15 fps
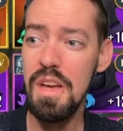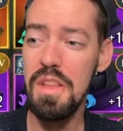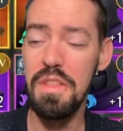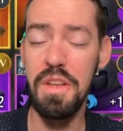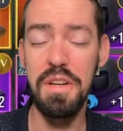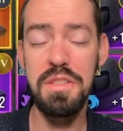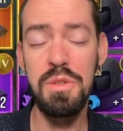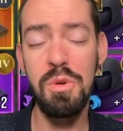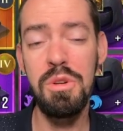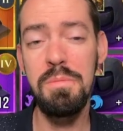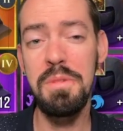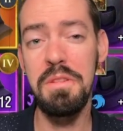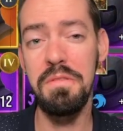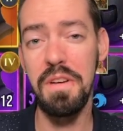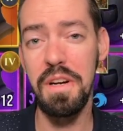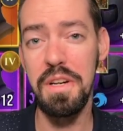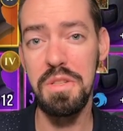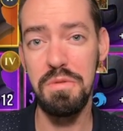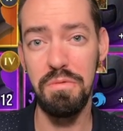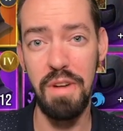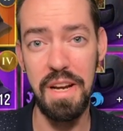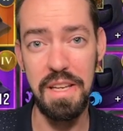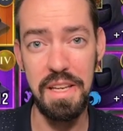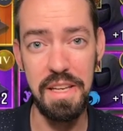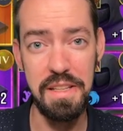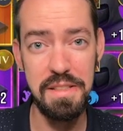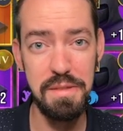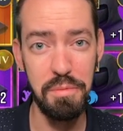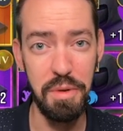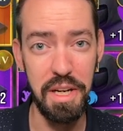There's going to be various
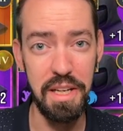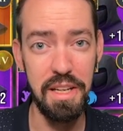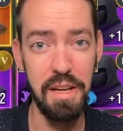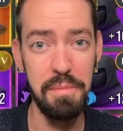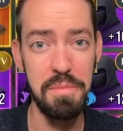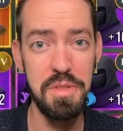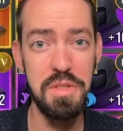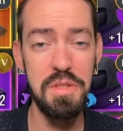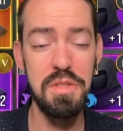rankings when it comes